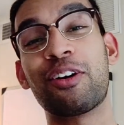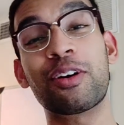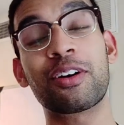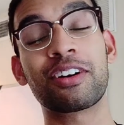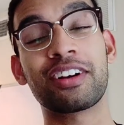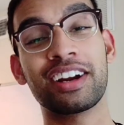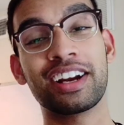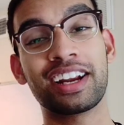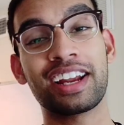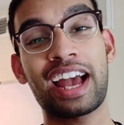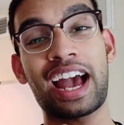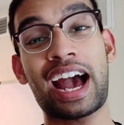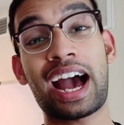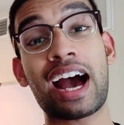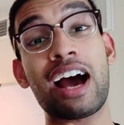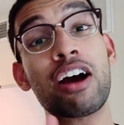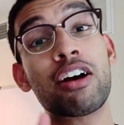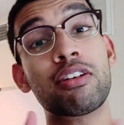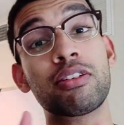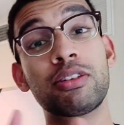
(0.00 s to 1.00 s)
or
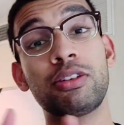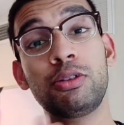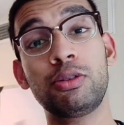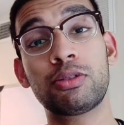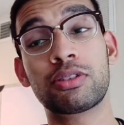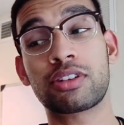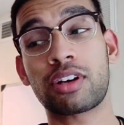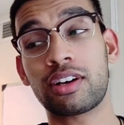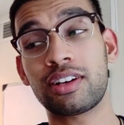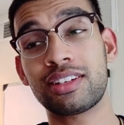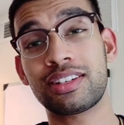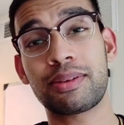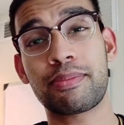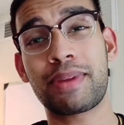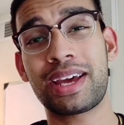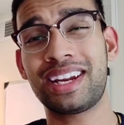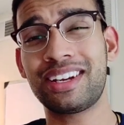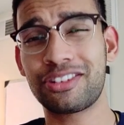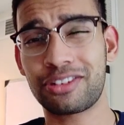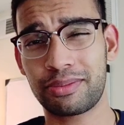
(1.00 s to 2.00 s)
how you start to
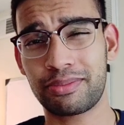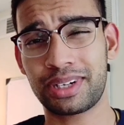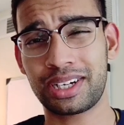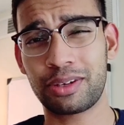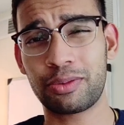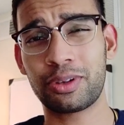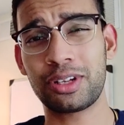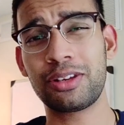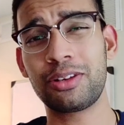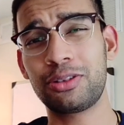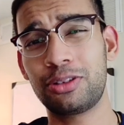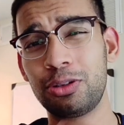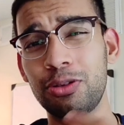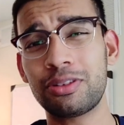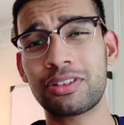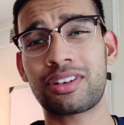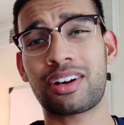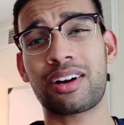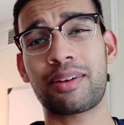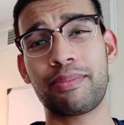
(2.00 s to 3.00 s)
manage your money when you do
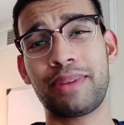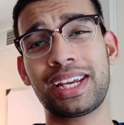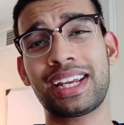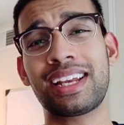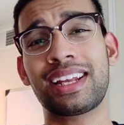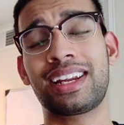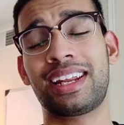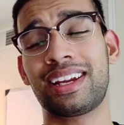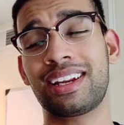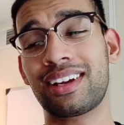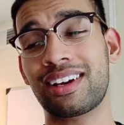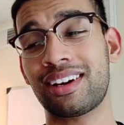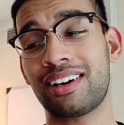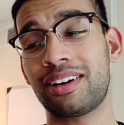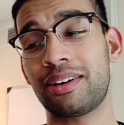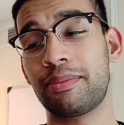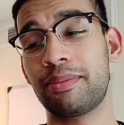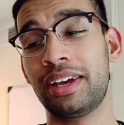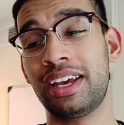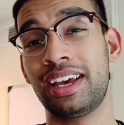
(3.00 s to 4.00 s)
start making
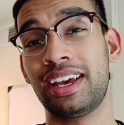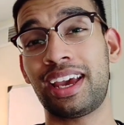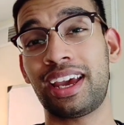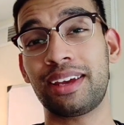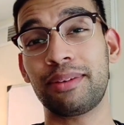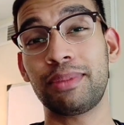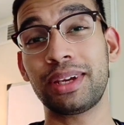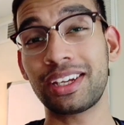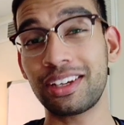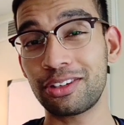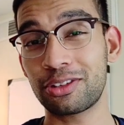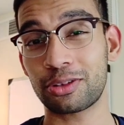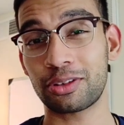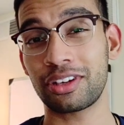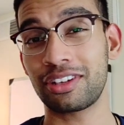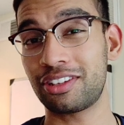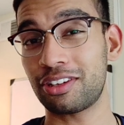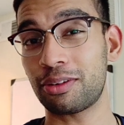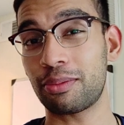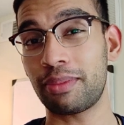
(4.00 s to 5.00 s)
income and making sure
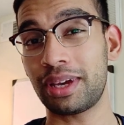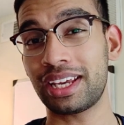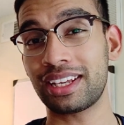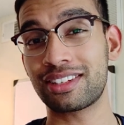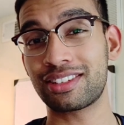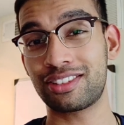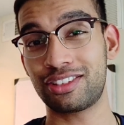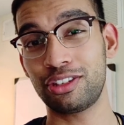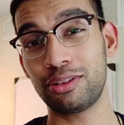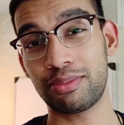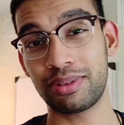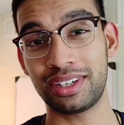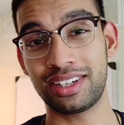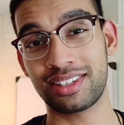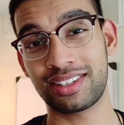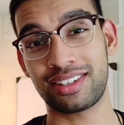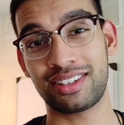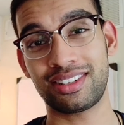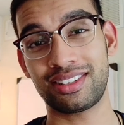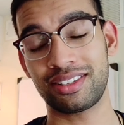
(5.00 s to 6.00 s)
you don't make stupid
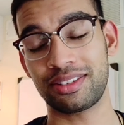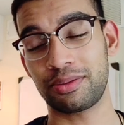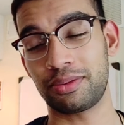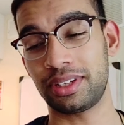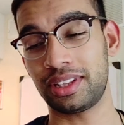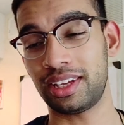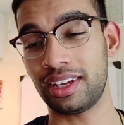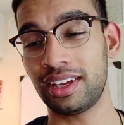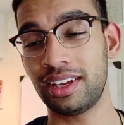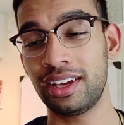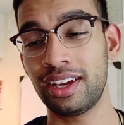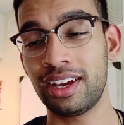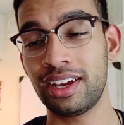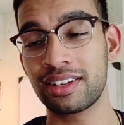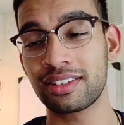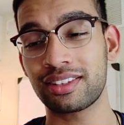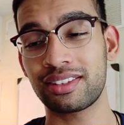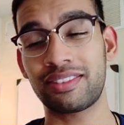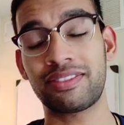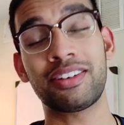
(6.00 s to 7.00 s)
decisions with it.
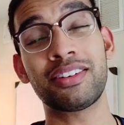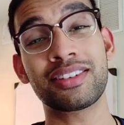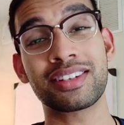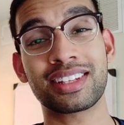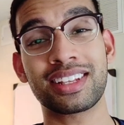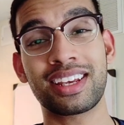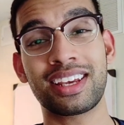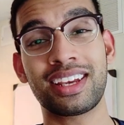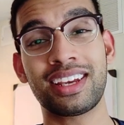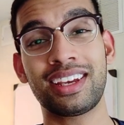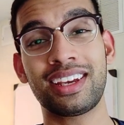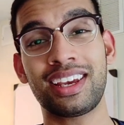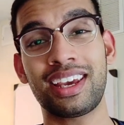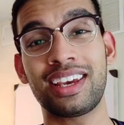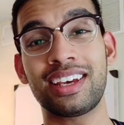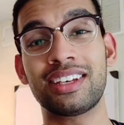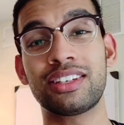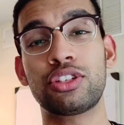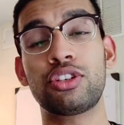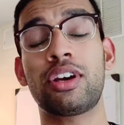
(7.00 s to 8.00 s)
So the first thing
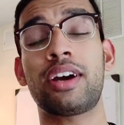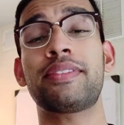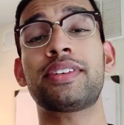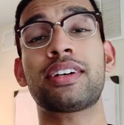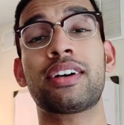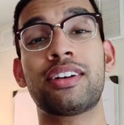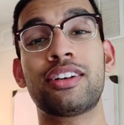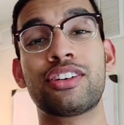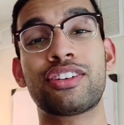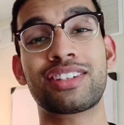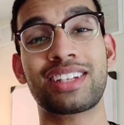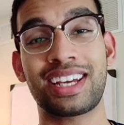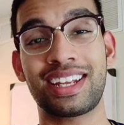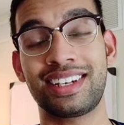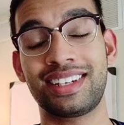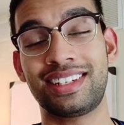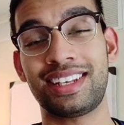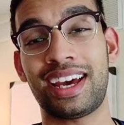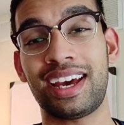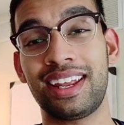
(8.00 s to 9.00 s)
is you have to
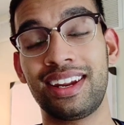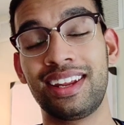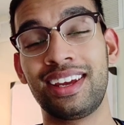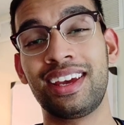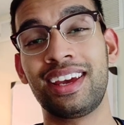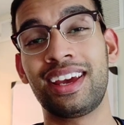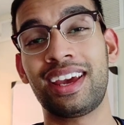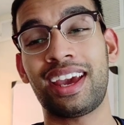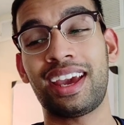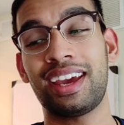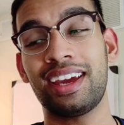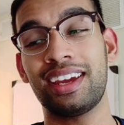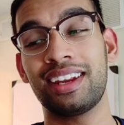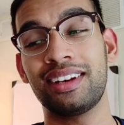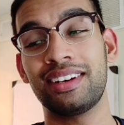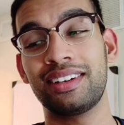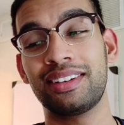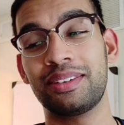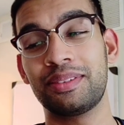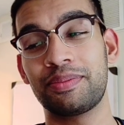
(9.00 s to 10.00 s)
understand debt.
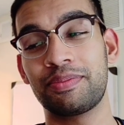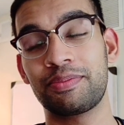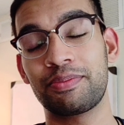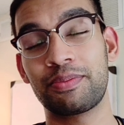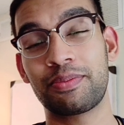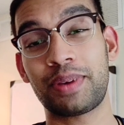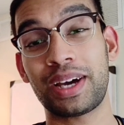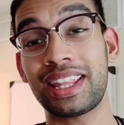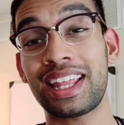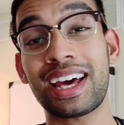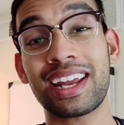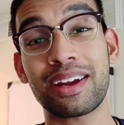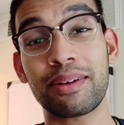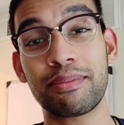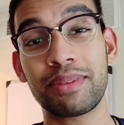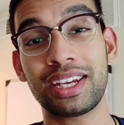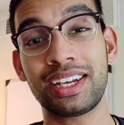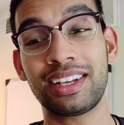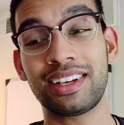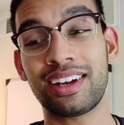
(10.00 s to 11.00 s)
And by that I
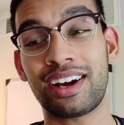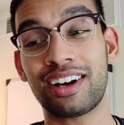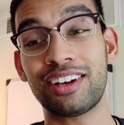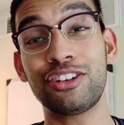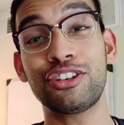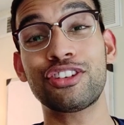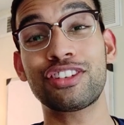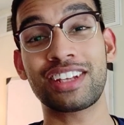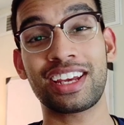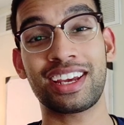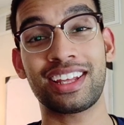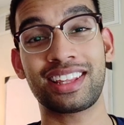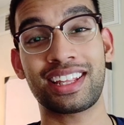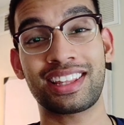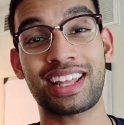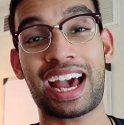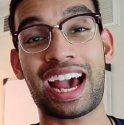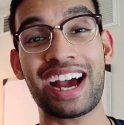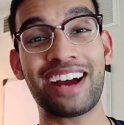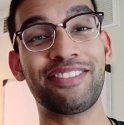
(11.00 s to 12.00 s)
mean, understand
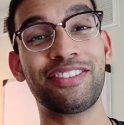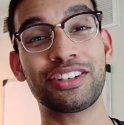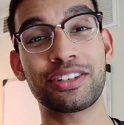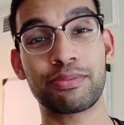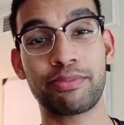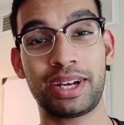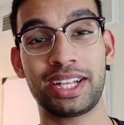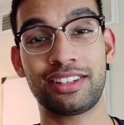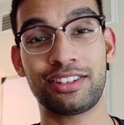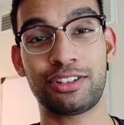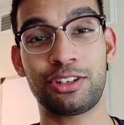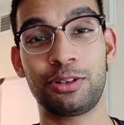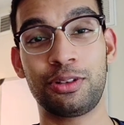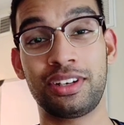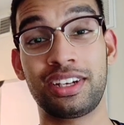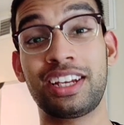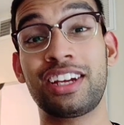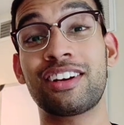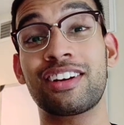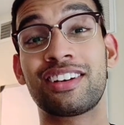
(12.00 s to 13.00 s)
that the average med
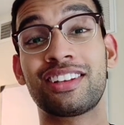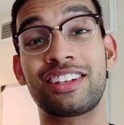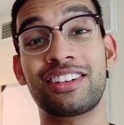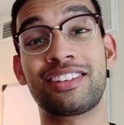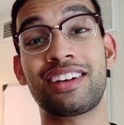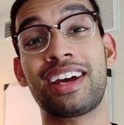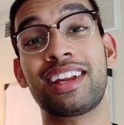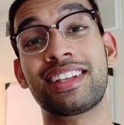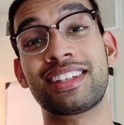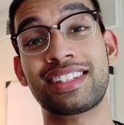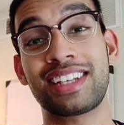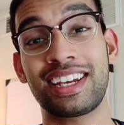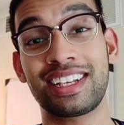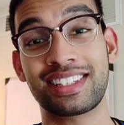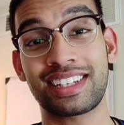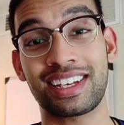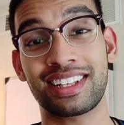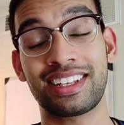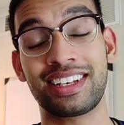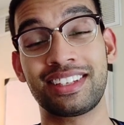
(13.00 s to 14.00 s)
student here in the United
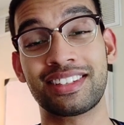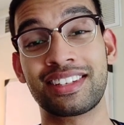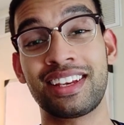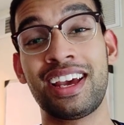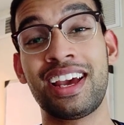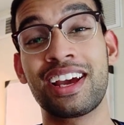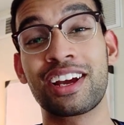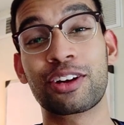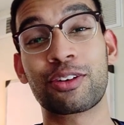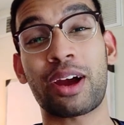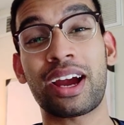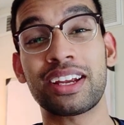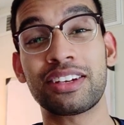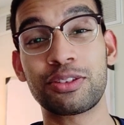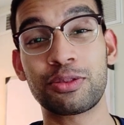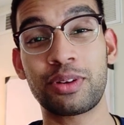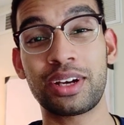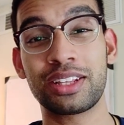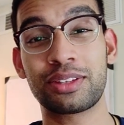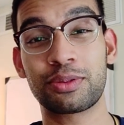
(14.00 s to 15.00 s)
States at least
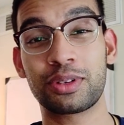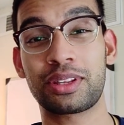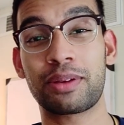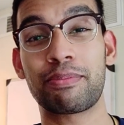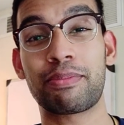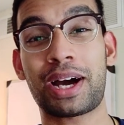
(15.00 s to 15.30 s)
graduates with